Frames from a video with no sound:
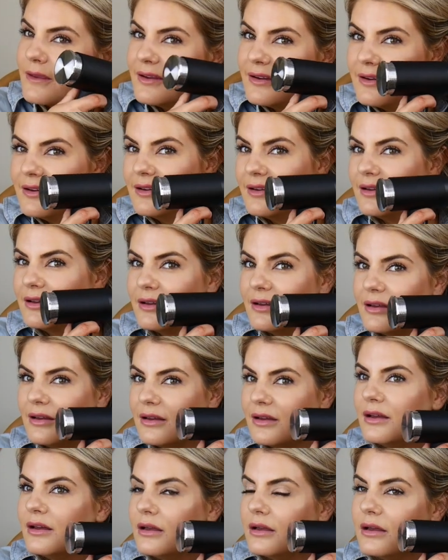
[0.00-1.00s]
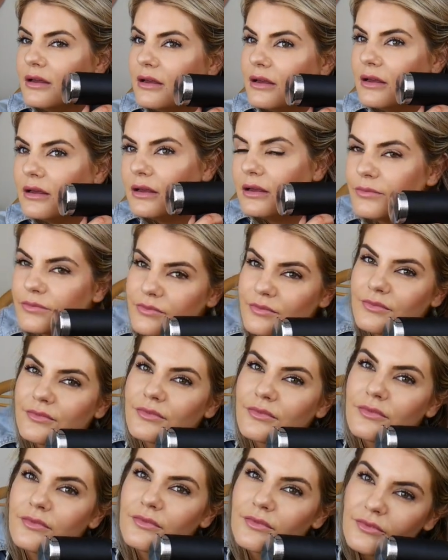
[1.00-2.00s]

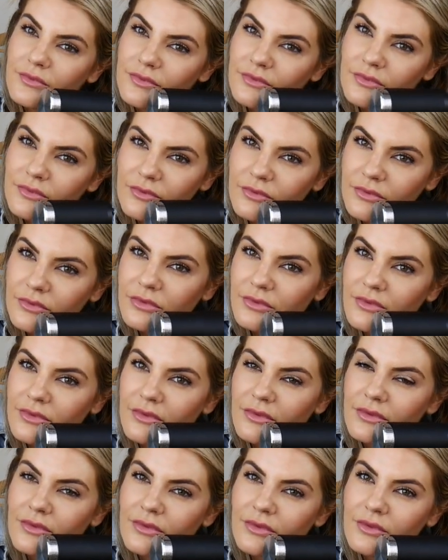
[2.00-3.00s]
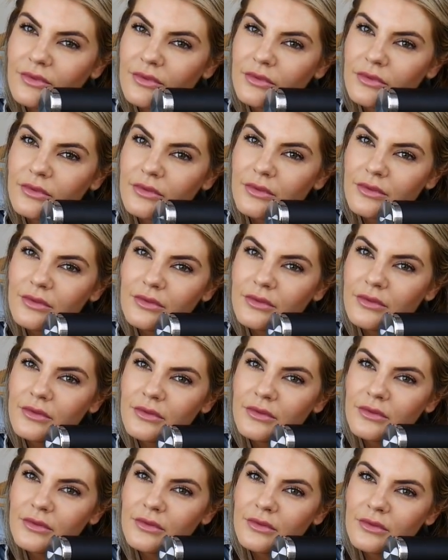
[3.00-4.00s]

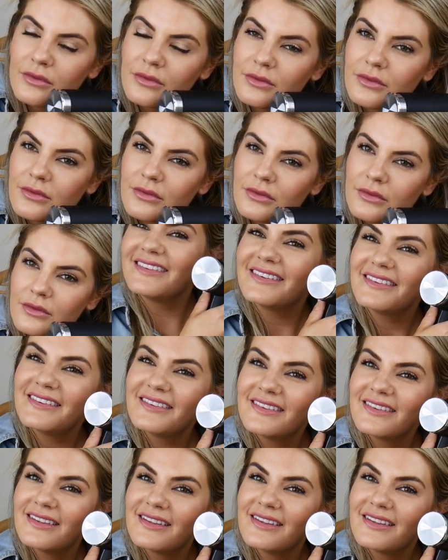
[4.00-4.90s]
(no one is talking)